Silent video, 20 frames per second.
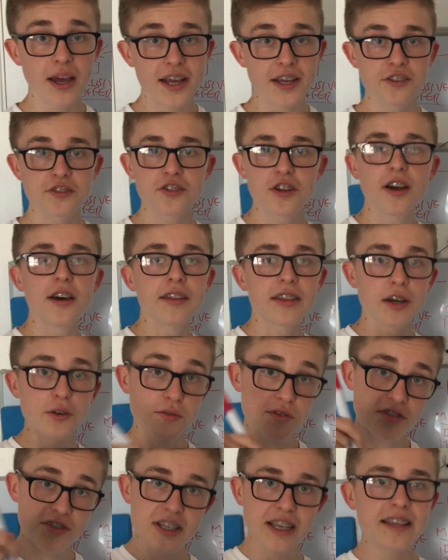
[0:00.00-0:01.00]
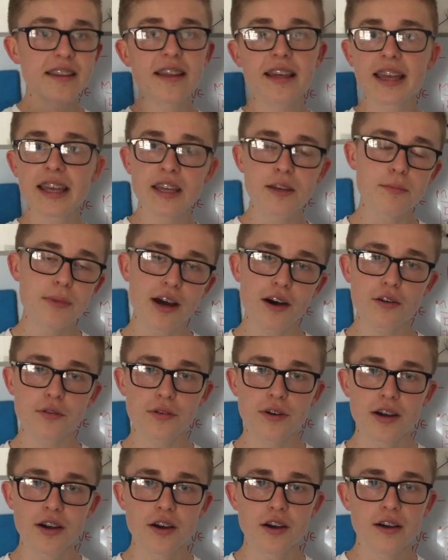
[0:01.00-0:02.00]
page, they'll see the
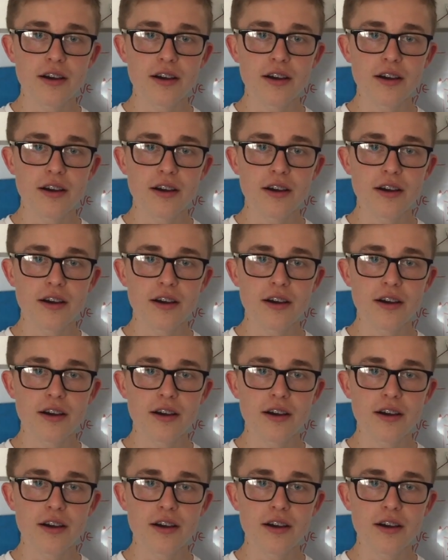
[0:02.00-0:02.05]
email